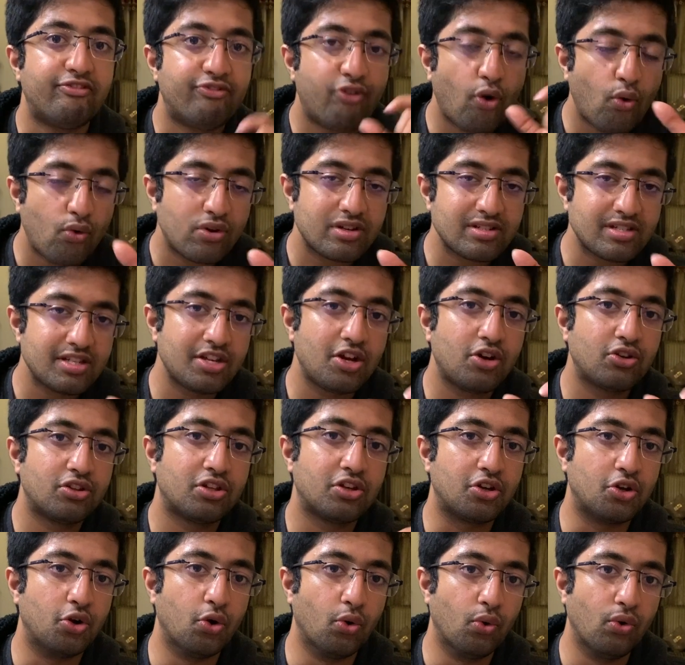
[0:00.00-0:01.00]
focusing on
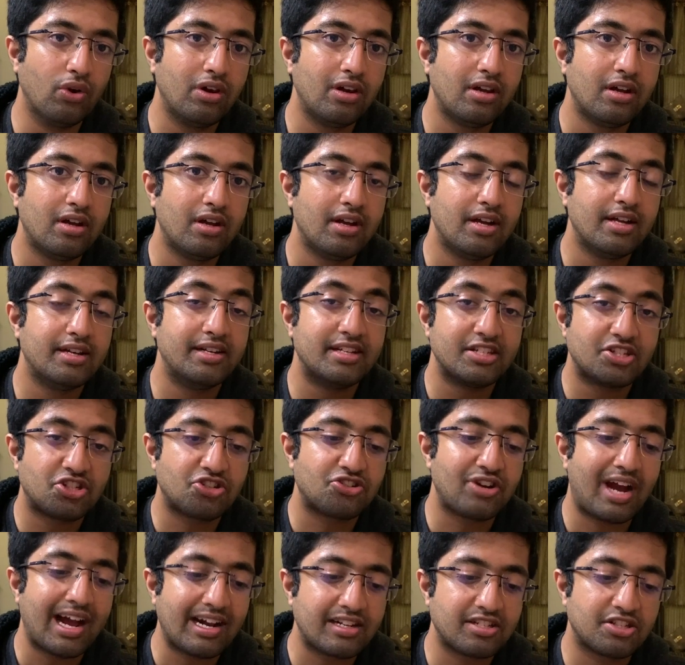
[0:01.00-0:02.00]
the goal
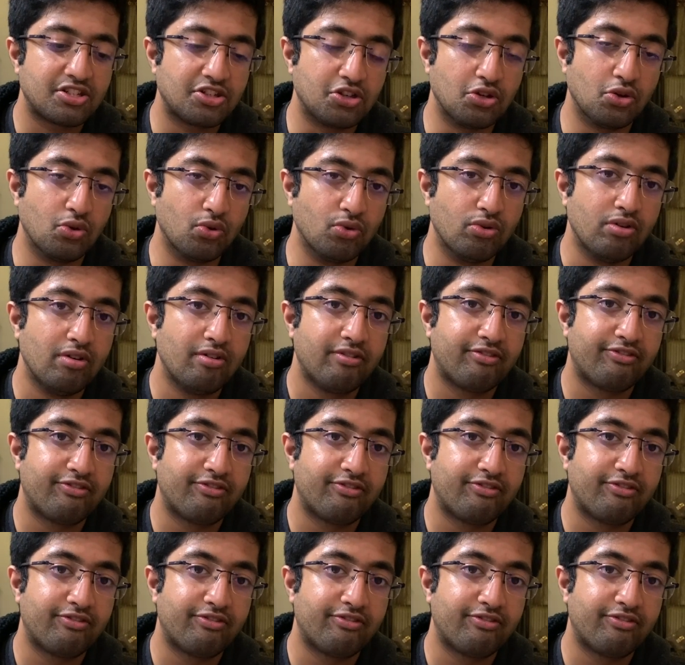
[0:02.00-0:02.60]
distracts you